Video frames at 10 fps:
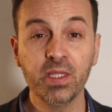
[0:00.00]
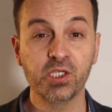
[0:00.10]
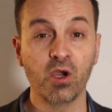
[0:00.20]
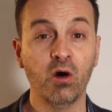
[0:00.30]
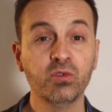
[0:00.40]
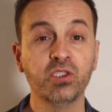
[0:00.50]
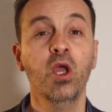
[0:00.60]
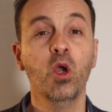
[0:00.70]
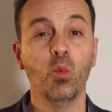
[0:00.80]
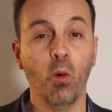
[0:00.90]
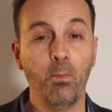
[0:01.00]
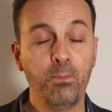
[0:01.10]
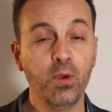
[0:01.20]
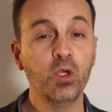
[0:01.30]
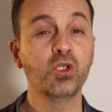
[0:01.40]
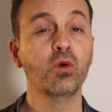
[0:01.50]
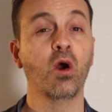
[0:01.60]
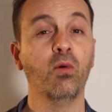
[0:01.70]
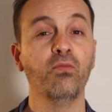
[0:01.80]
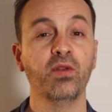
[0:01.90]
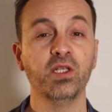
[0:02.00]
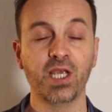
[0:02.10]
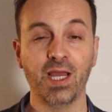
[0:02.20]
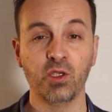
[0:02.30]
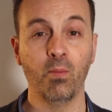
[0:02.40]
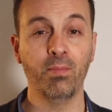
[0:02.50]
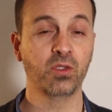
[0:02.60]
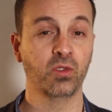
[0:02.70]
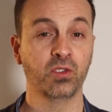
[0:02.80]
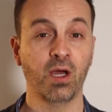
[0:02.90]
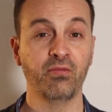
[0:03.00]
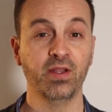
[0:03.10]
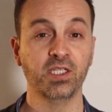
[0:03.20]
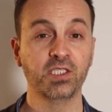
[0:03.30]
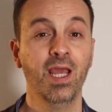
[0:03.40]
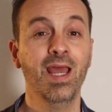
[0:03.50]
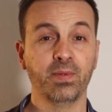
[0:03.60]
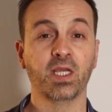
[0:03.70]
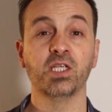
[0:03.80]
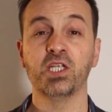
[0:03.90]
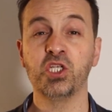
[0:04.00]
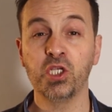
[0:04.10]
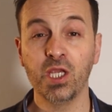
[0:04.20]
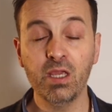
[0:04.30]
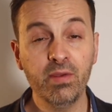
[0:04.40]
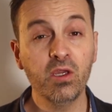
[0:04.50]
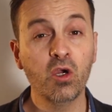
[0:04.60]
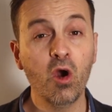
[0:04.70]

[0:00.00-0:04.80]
these goals will boost your confidence and your mental toughness, because achieving